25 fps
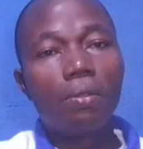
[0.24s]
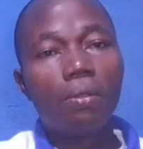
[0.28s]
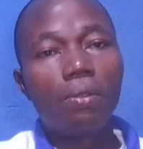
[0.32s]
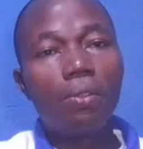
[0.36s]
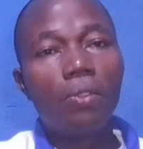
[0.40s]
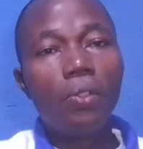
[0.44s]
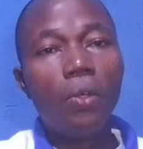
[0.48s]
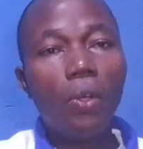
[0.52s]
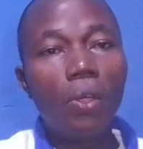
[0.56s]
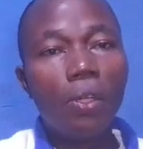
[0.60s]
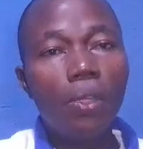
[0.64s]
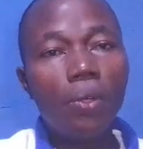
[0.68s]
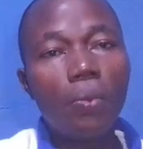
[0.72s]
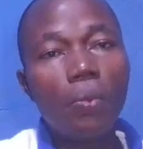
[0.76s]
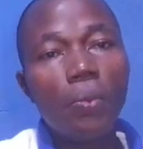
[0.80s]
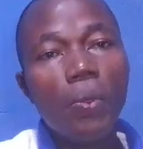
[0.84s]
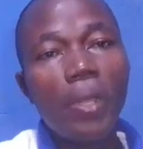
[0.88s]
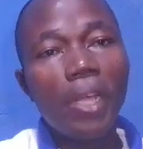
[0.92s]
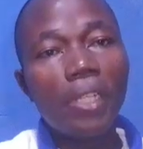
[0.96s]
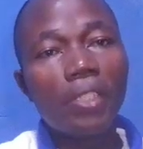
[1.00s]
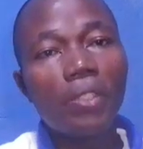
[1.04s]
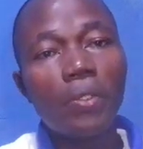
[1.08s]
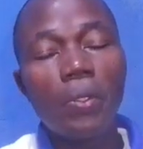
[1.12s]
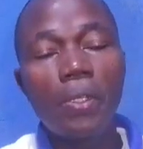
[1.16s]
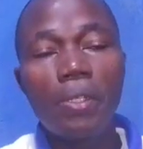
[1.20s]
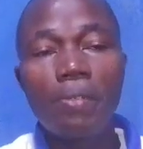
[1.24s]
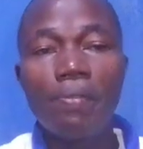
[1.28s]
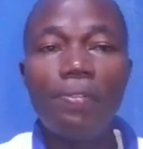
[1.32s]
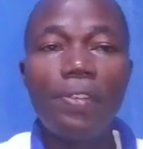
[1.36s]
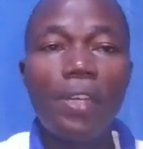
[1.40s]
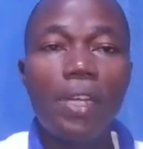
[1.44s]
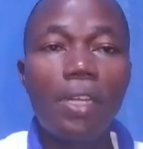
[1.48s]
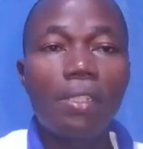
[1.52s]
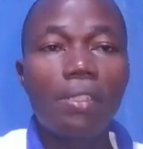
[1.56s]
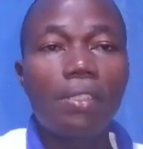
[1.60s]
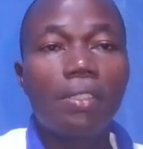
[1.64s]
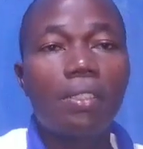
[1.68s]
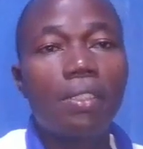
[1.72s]
knowing where to
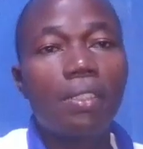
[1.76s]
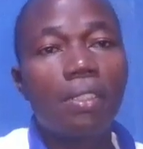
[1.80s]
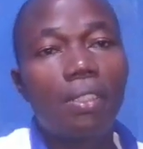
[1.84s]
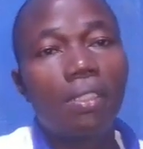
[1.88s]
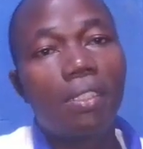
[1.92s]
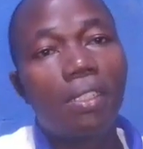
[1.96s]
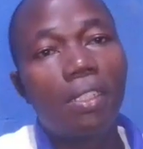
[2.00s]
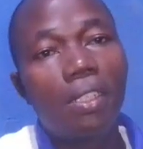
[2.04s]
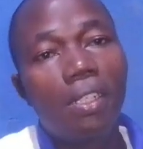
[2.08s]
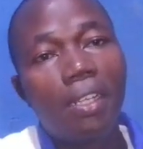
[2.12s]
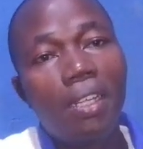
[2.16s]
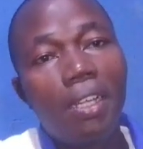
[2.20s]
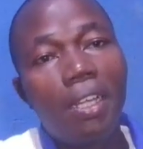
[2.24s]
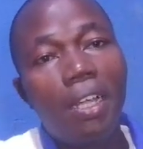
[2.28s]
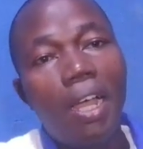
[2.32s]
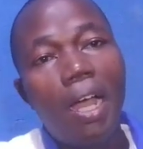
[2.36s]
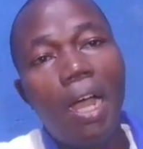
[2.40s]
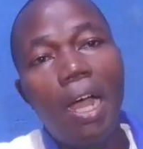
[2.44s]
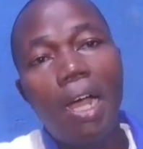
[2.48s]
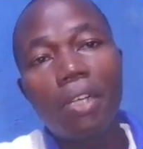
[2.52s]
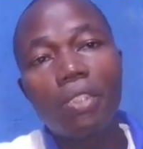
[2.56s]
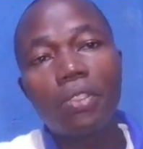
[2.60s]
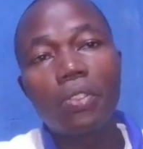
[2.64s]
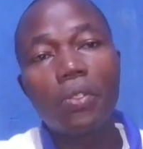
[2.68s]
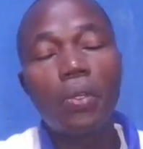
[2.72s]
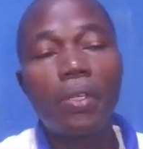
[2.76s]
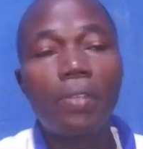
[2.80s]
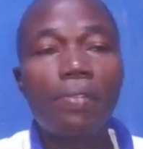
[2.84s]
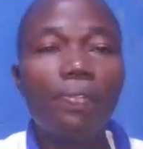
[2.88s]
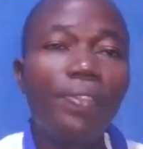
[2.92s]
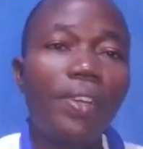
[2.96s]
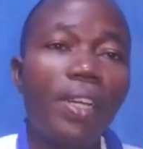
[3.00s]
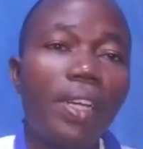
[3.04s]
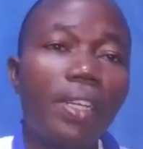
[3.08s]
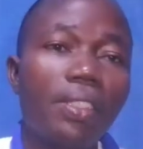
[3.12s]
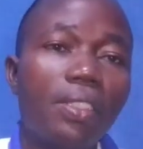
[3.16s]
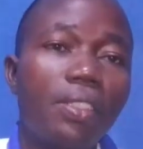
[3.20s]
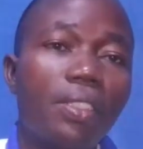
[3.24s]
invest, how to
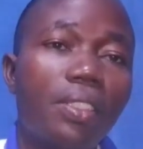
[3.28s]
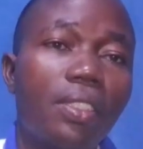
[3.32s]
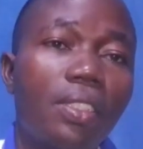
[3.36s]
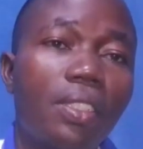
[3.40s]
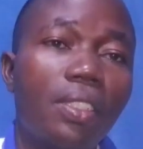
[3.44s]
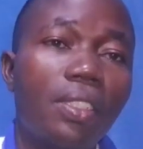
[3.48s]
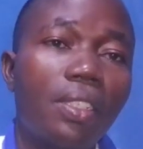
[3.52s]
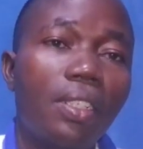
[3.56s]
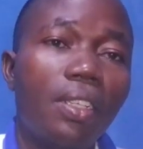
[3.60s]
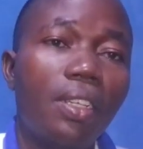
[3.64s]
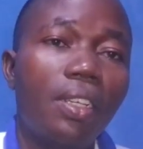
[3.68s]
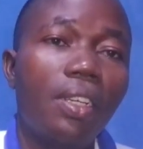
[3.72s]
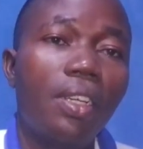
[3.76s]
invest,